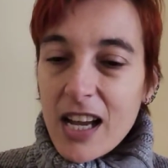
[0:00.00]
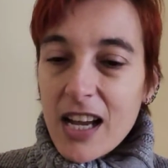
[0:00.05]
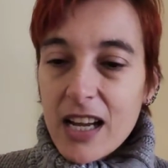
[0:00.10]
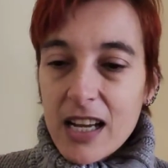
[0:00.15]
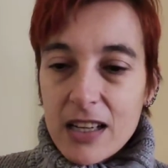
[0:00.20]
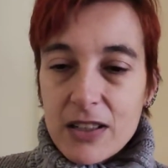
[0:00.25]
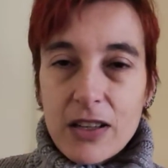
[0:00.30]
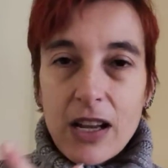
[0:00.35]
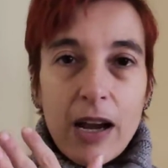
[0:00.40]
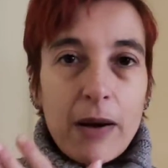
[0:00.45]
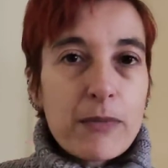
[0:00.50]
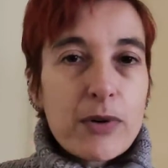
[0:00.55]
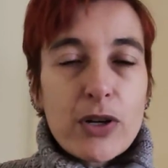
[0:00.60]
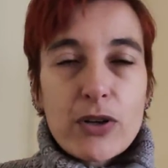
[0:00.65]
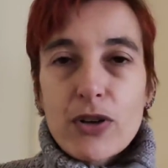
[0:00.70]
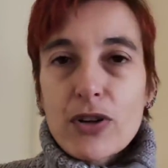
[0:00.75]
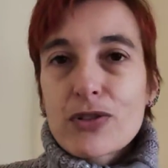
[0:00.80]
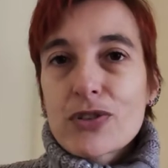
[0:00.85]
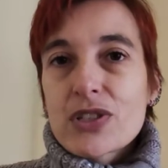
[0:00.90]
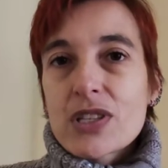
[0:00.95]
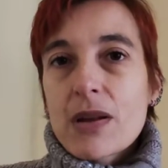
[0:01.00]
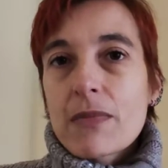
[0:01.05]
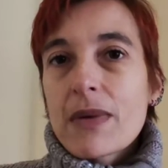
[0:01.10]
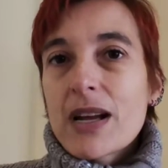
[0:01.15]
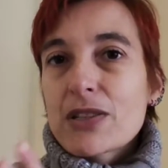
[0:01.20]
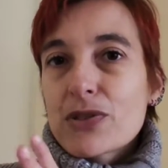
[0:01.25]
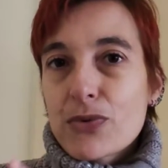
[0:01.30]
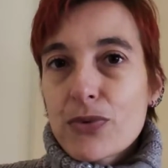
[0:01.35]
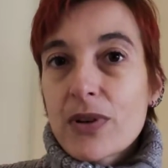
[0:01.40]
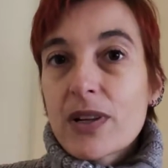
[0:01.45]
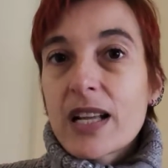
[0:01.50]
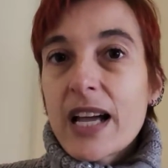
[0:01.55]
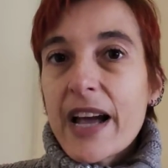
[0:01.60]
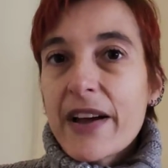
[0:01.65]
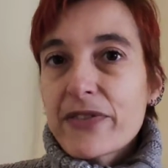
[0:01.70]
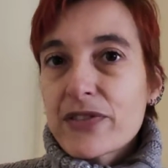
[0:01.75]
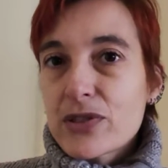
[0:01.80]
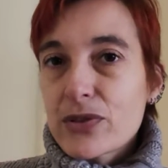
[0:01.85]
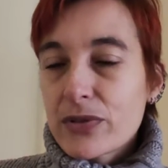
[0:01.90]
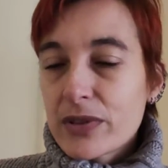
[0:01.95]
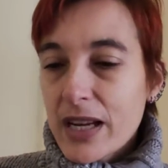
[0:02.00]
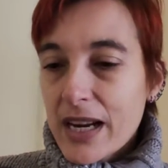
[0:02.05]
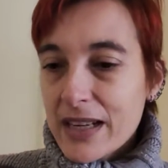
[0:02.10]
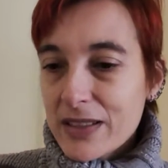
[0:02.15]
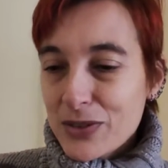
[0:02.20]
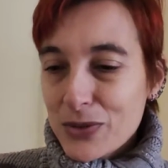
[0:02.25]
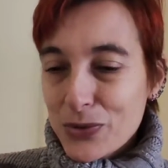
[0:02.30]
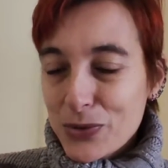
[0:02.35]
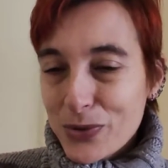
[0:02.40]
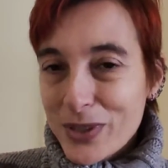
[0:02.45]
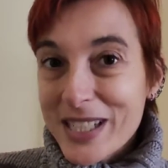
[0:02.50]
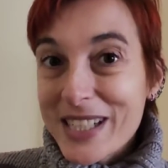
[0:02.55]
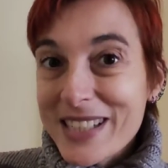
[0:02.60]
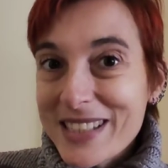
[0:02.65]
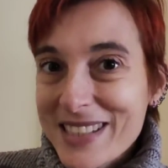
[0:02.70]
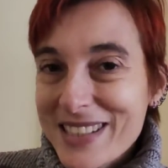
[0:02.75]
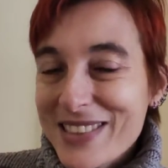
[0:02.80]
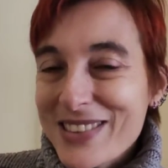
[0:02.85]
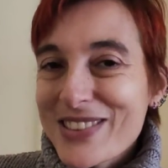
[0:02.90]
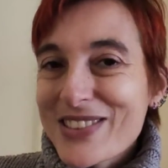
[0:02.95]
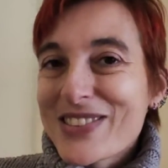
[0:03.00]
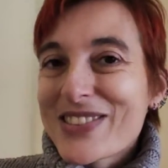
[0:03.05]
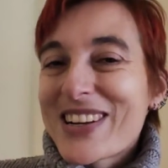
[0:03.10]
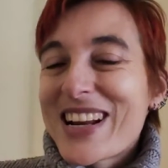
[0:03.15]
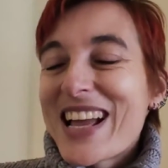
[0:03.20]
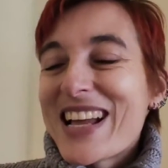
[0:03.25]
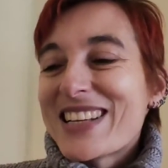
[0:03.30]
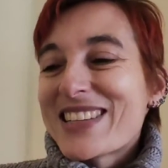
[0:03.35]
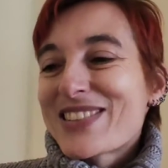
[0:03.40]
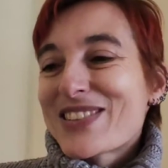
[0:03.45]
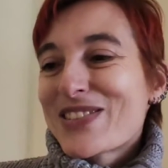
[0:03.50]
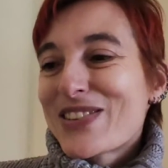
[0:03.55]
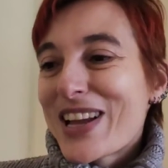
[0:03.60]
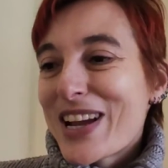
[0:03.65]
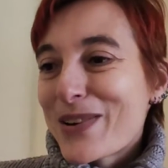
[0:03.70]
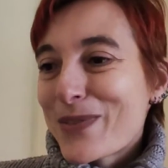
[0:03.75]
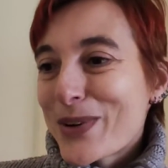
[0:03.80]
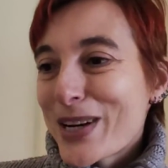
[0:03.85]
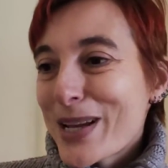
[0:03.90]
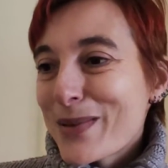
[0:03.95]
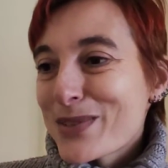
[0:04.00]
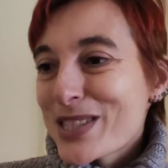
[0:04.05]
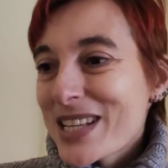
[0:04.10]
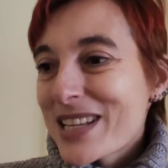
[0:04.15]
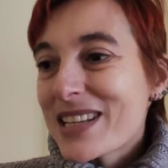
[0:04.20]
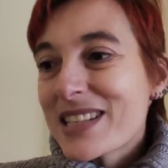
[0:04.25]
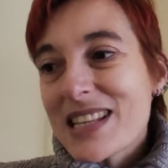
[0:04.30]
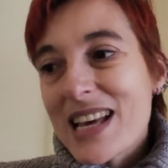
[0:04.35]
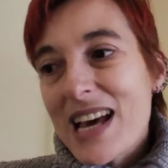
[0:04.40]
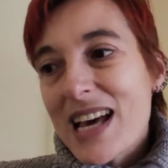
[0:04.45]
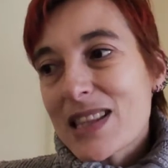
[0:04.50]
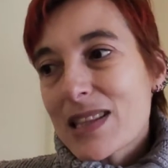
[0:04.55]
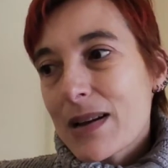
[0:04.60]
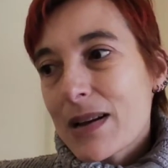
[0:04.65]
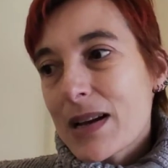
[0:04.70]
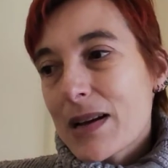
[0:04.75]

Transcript: Uh, I'm not going to say much, you will have to, learn, to read to, learn, to learn what I'm saying that.